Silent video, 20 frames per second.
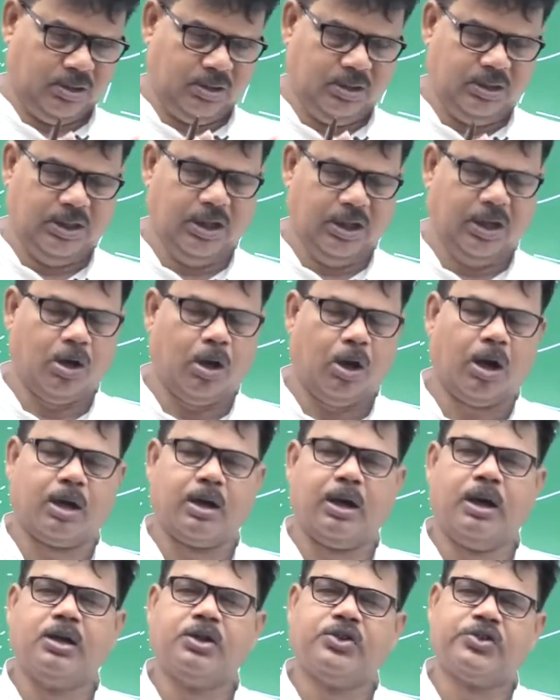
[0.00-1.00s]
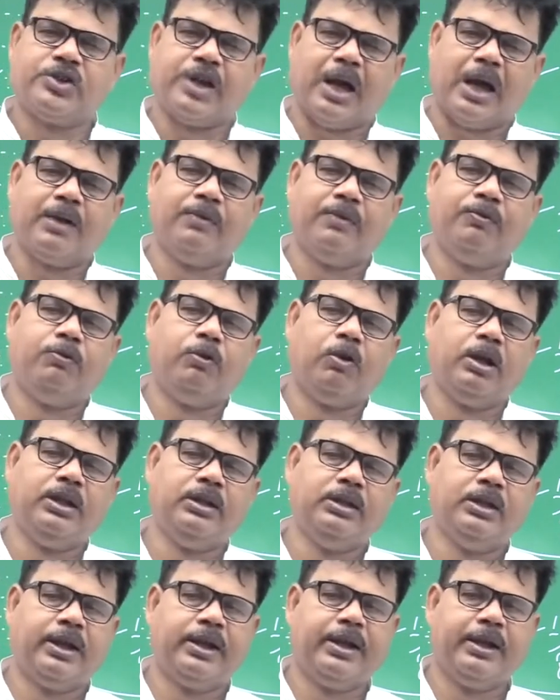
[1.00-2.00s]
there occurred sharp fall in
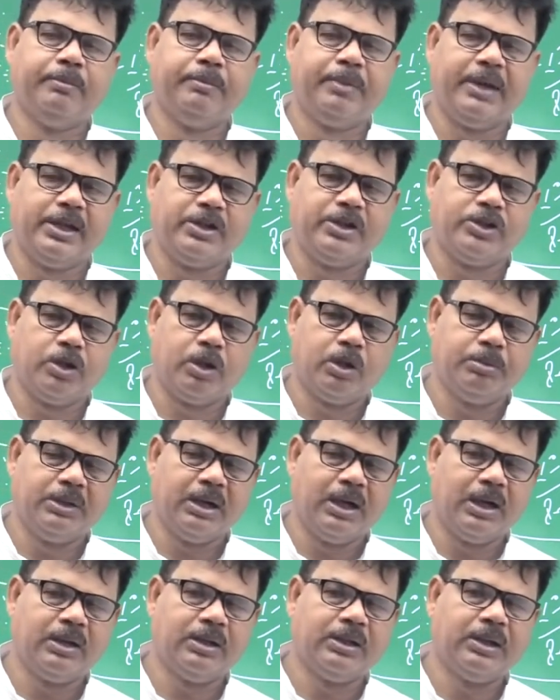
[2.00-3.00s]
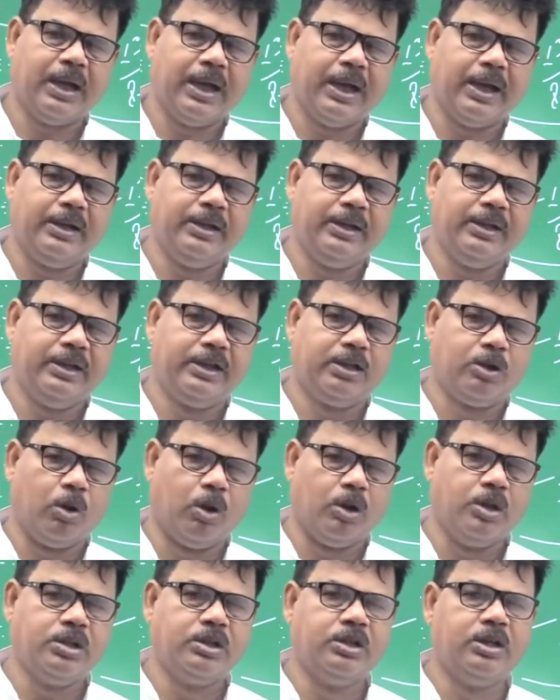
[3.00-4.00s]
the temperature of the Earth, and it
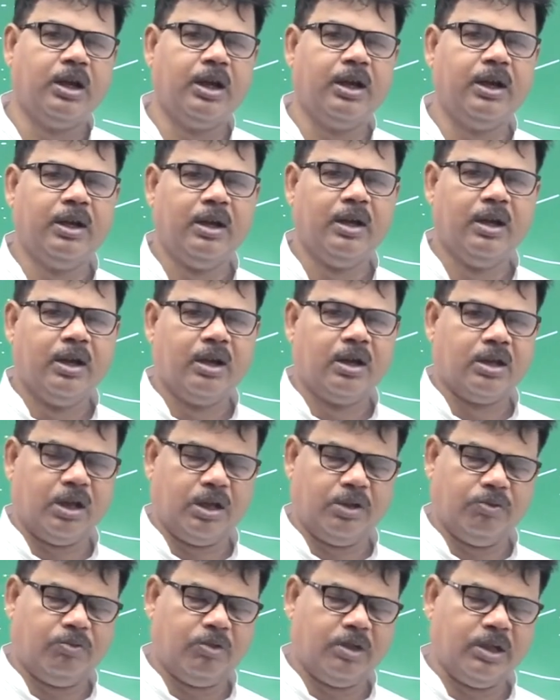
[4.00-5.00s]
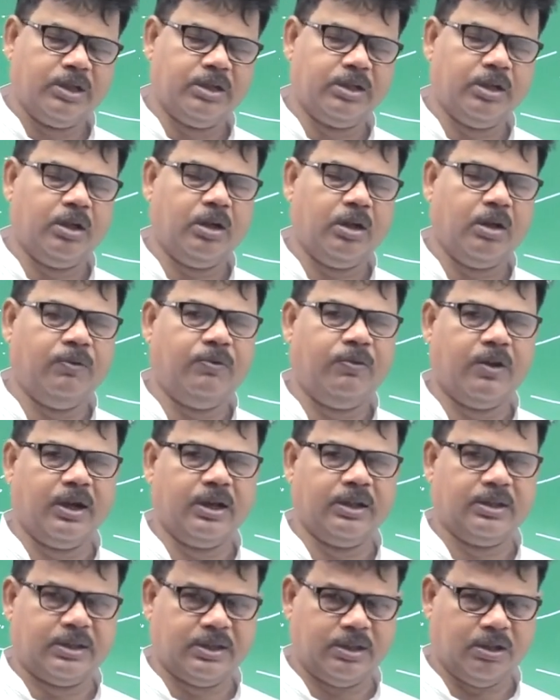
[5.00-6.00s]
caused the conversion of
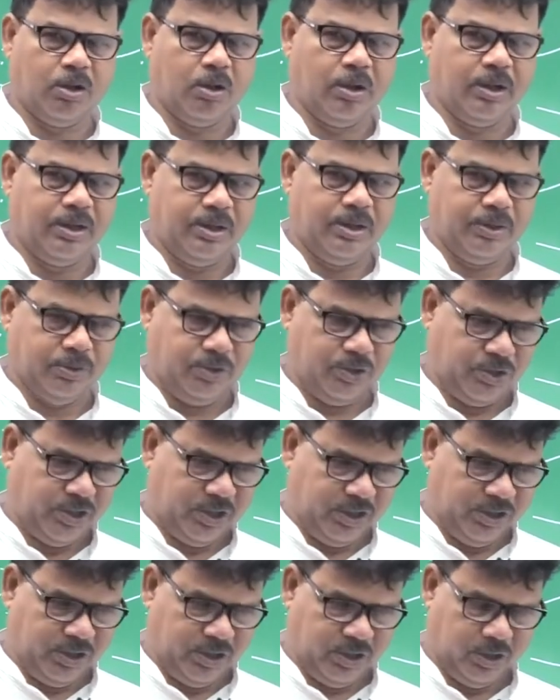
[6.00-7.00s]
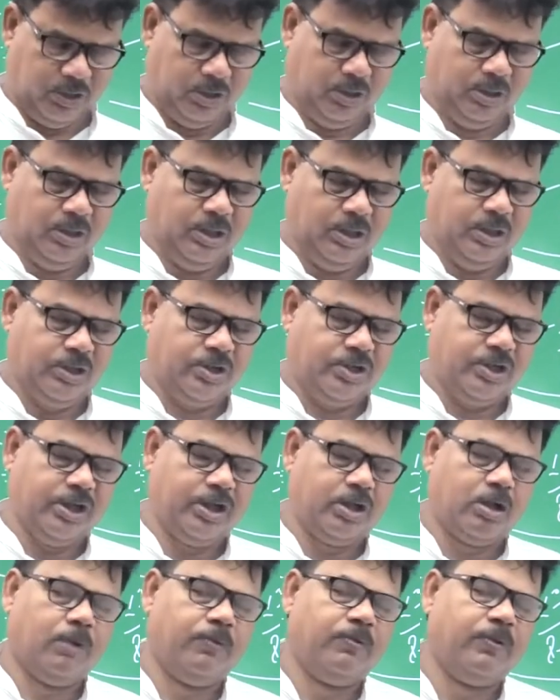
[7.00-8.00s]
Earth, or a change in
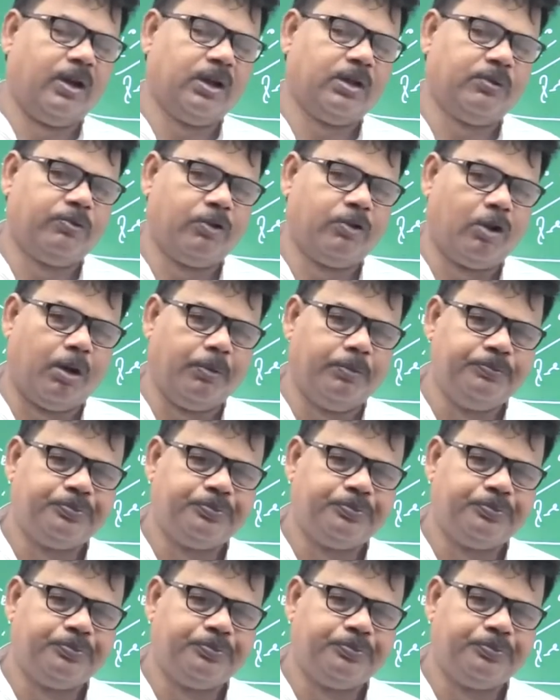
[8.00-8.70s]
state of Earth from